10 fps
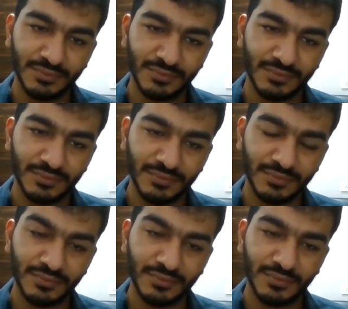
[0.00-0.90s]

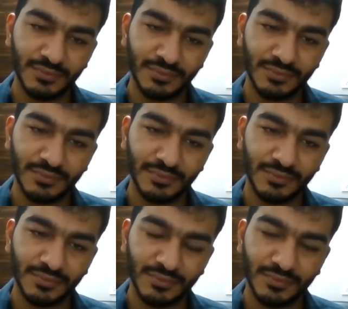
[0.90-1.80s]

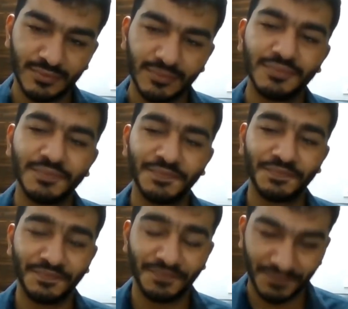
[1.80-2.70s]

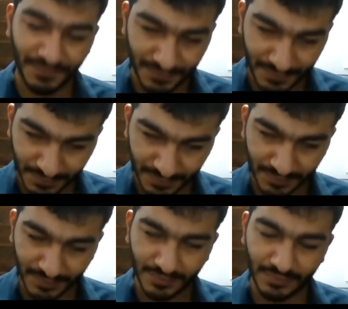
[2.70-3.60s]

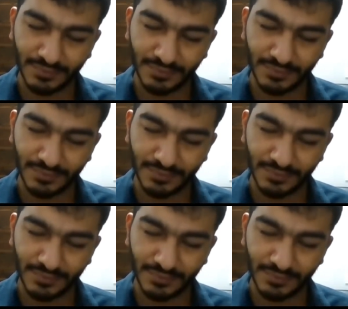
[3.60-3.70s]
This person isn't speaking.